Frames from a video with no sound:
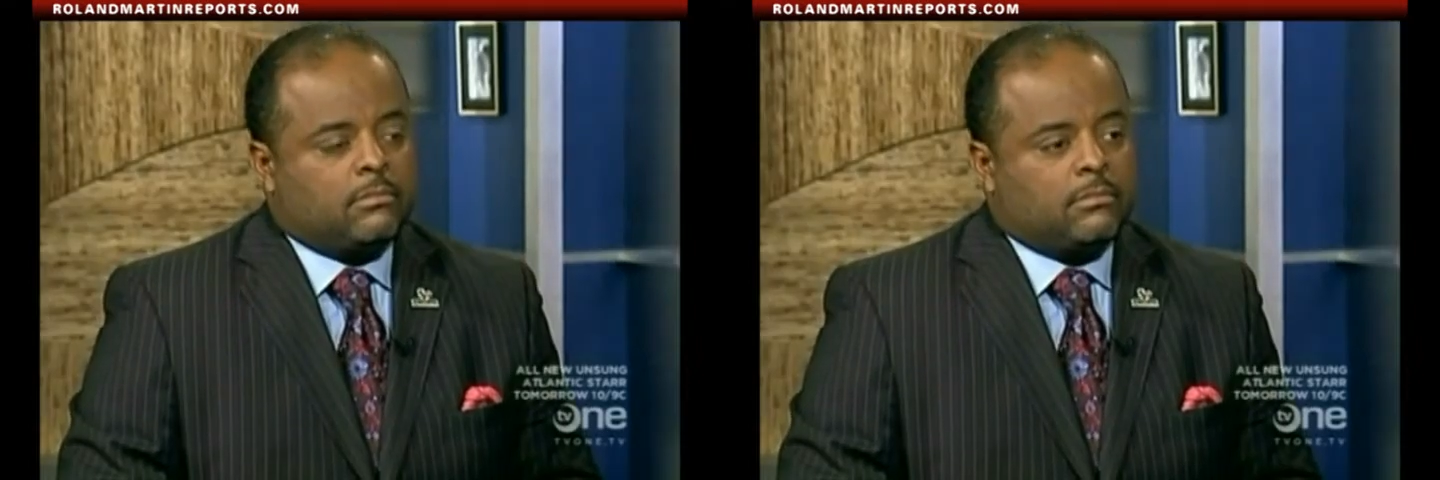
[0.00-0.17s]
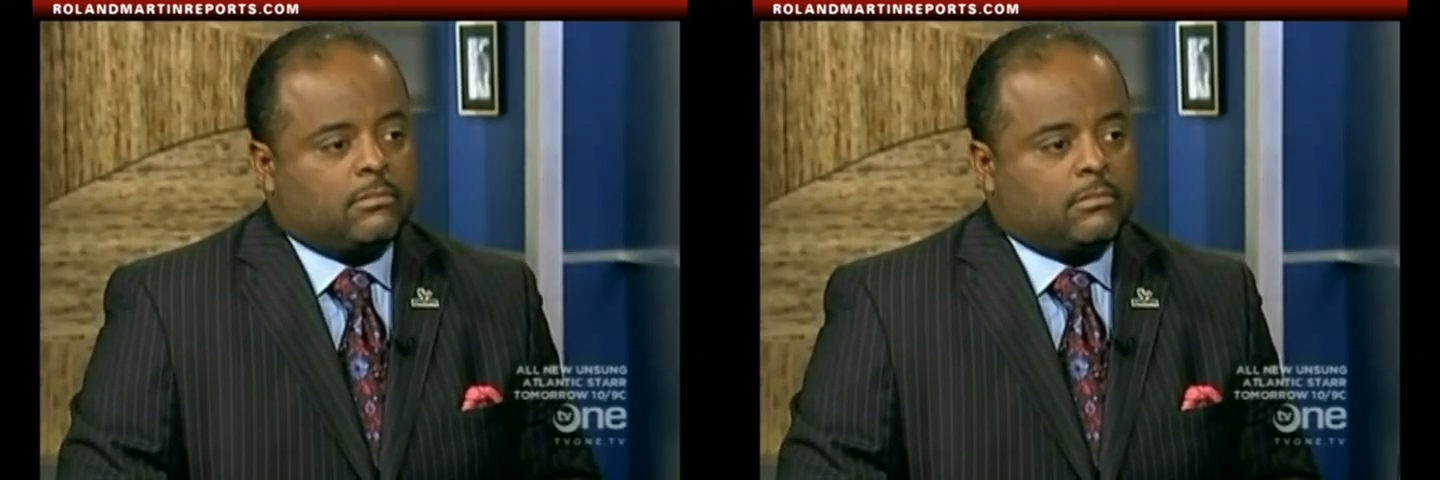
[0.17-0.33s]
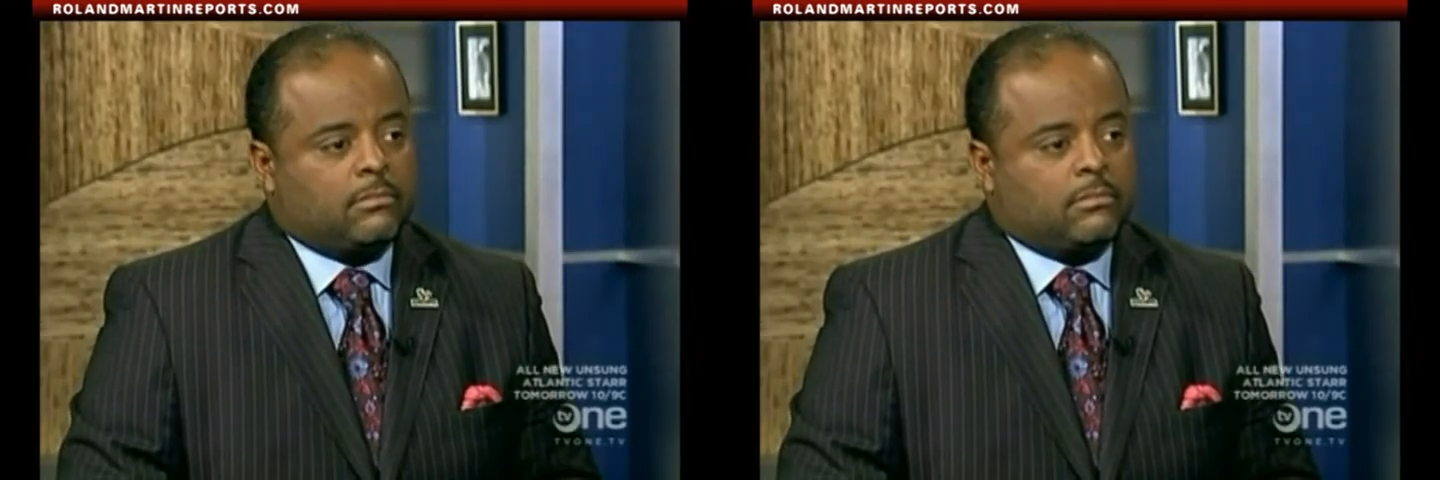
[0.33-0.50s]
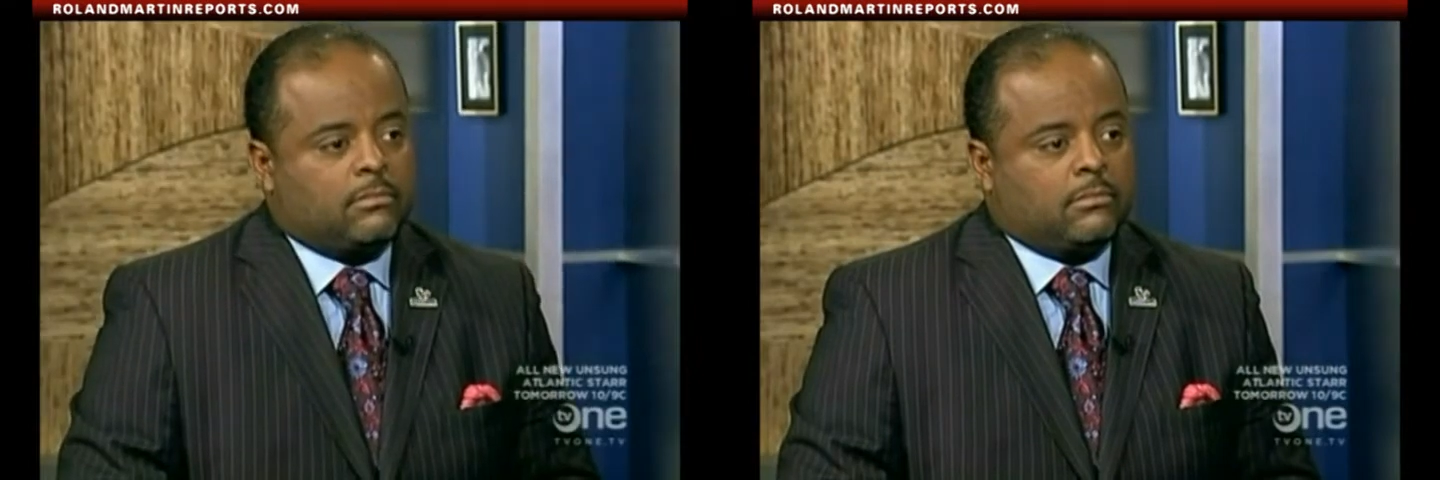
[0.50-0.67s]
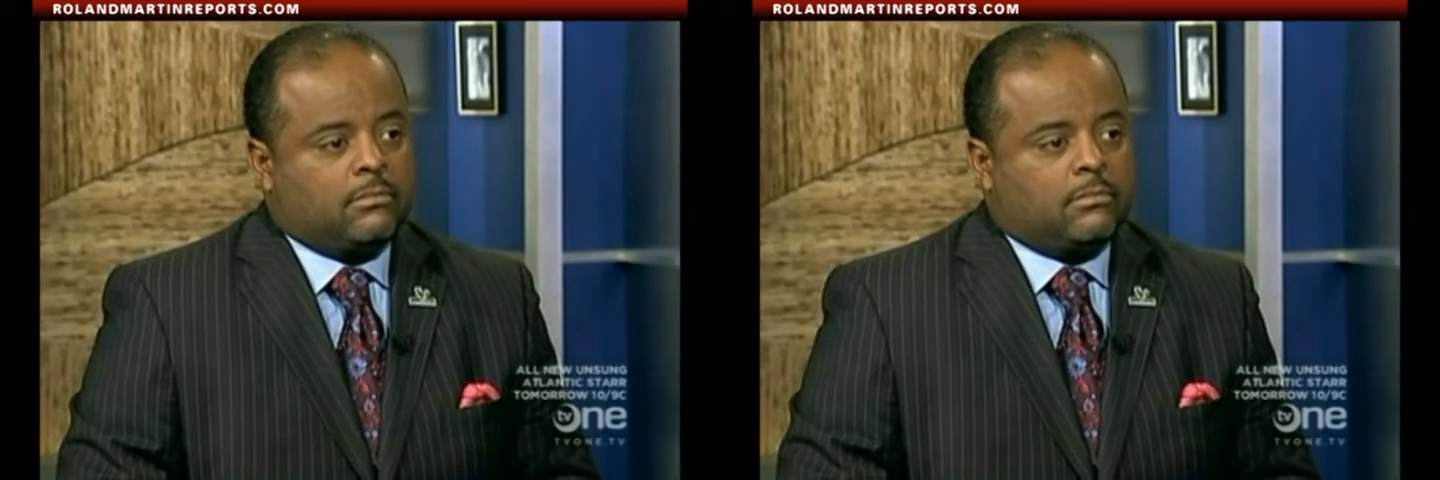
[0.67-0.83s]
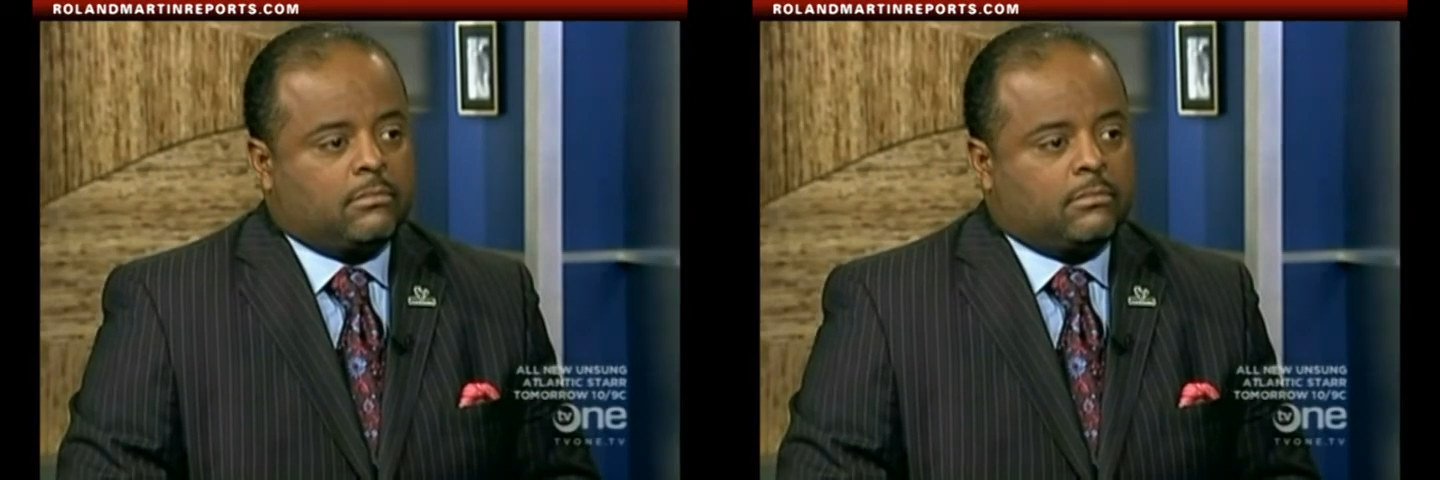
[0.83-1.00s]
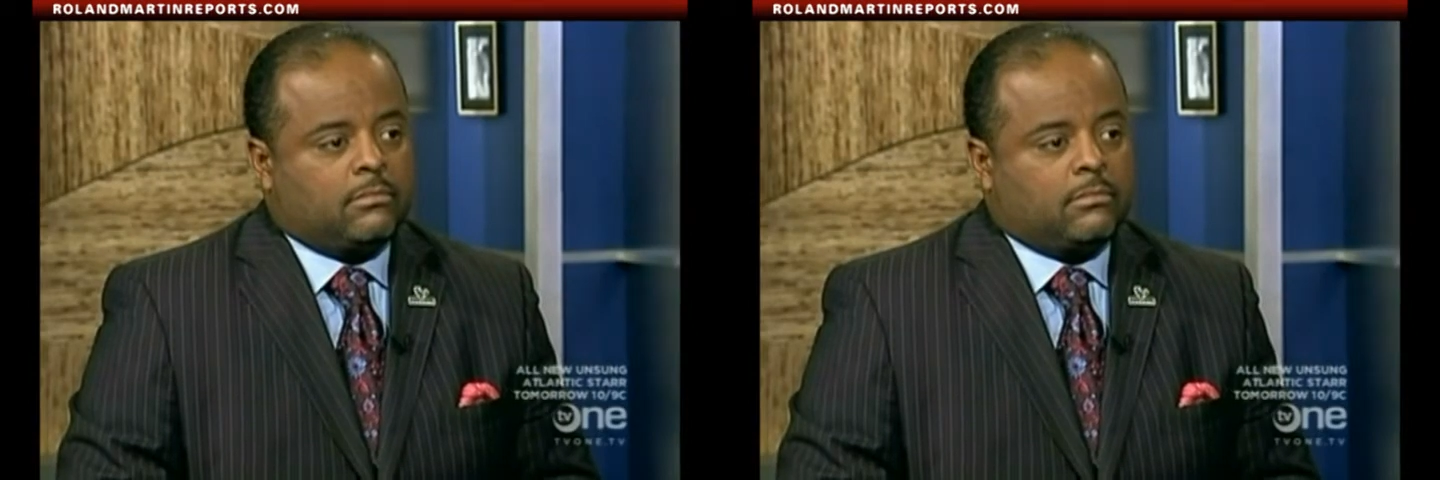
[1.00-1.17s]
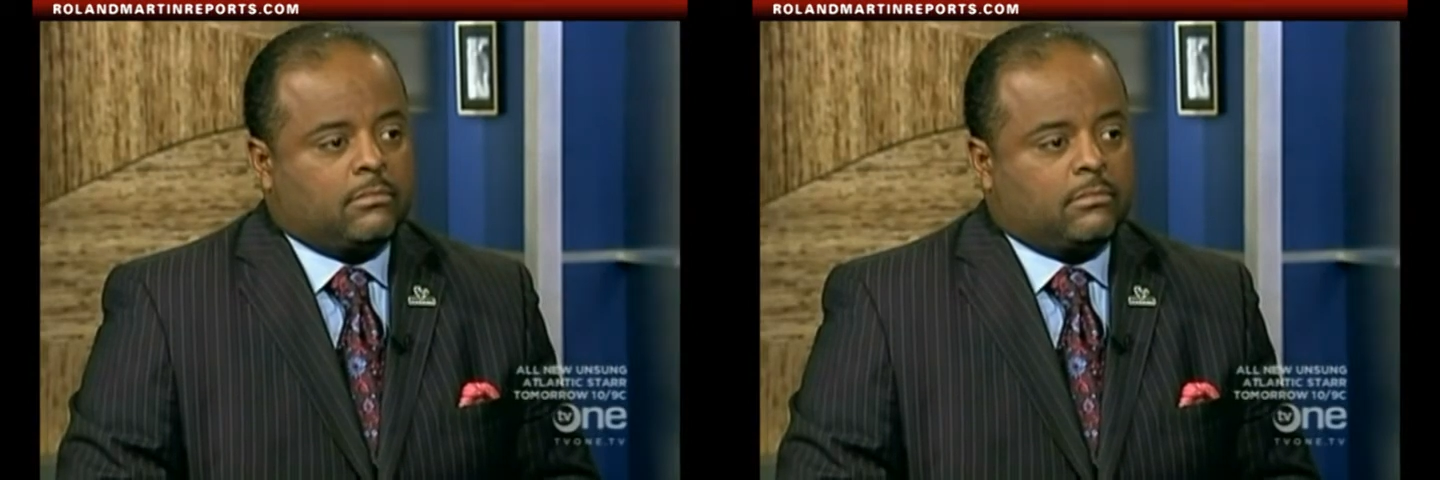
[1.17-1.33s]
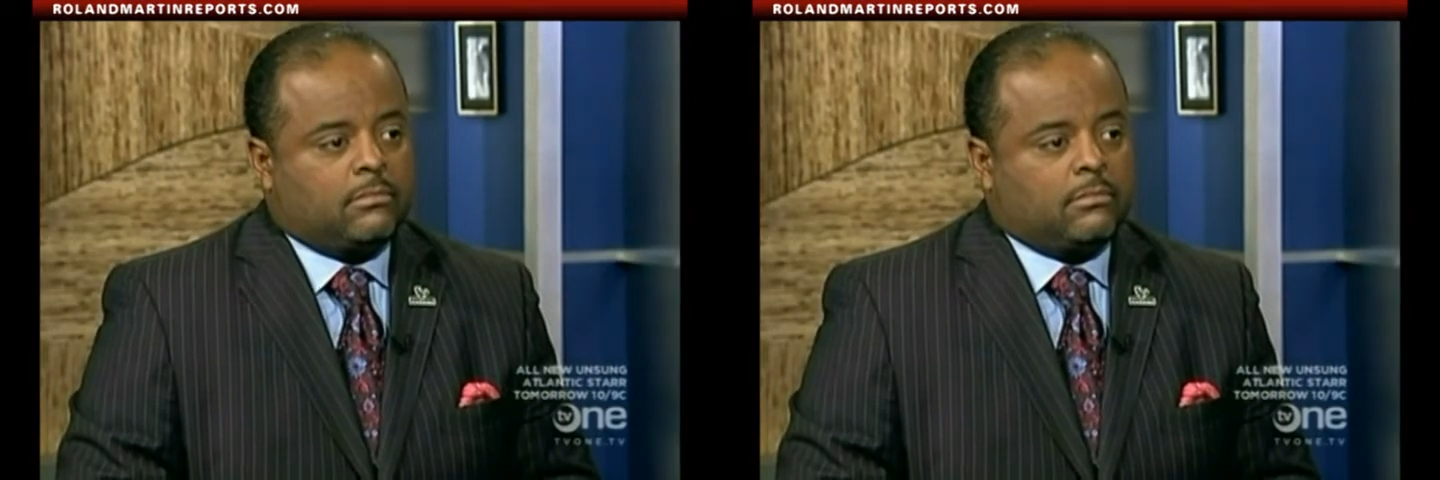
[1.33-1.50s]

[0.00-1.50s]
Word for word: of my colleagues on your show